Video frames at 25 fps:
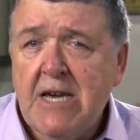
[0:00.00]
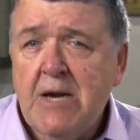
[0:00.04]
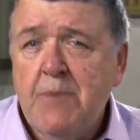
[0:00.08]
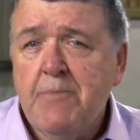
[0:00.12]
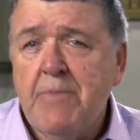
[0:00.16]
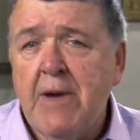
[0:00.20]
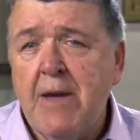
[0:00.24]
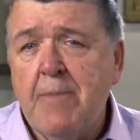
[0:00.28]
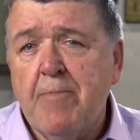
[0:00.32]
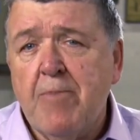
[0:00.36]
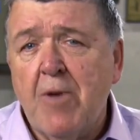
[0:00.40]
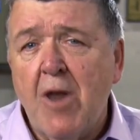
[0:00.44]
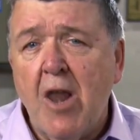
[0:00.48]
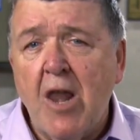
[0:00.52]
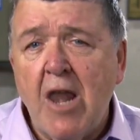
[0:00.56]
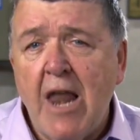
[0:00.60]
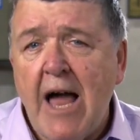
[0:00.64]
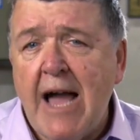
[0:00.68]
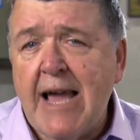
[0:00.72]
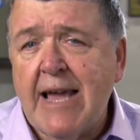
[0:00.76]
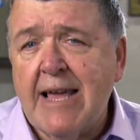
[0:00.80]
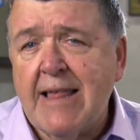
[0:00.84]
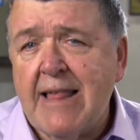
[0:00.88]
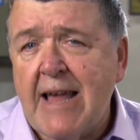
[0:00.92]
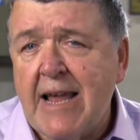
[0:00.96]
People are
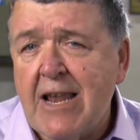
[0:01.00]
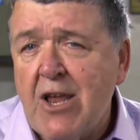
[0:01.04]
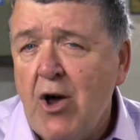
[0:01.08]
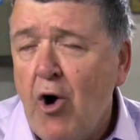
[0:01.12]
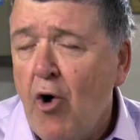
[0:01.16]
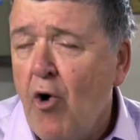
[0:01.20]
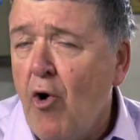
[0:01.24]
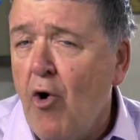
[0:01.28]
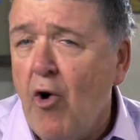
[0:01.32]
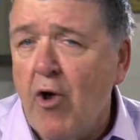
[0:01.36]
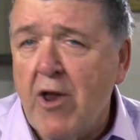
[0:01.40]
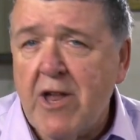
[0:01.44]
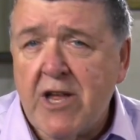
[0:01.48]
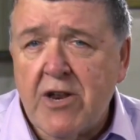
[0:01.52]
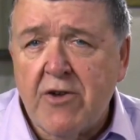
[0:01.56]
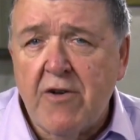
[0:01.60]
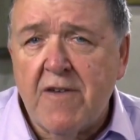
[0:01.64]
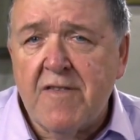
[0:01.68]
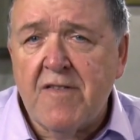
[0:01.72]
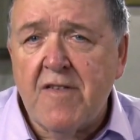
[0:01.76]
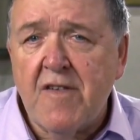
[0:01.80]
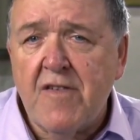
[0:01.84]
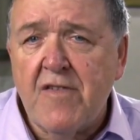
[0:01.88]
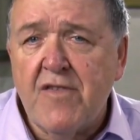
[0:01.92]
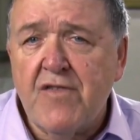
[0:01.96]
like that all
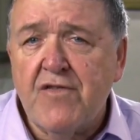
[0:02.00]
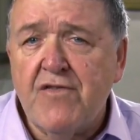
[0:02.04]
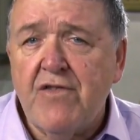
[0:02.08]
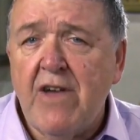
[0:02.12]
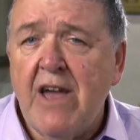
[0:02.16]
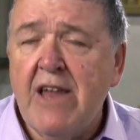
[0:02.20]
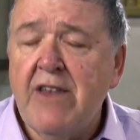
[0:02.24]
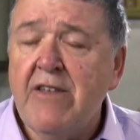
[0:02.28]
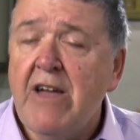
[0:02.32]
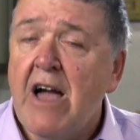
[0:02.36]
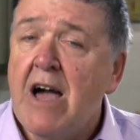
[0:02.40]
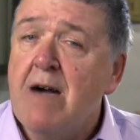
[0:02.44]
across Australia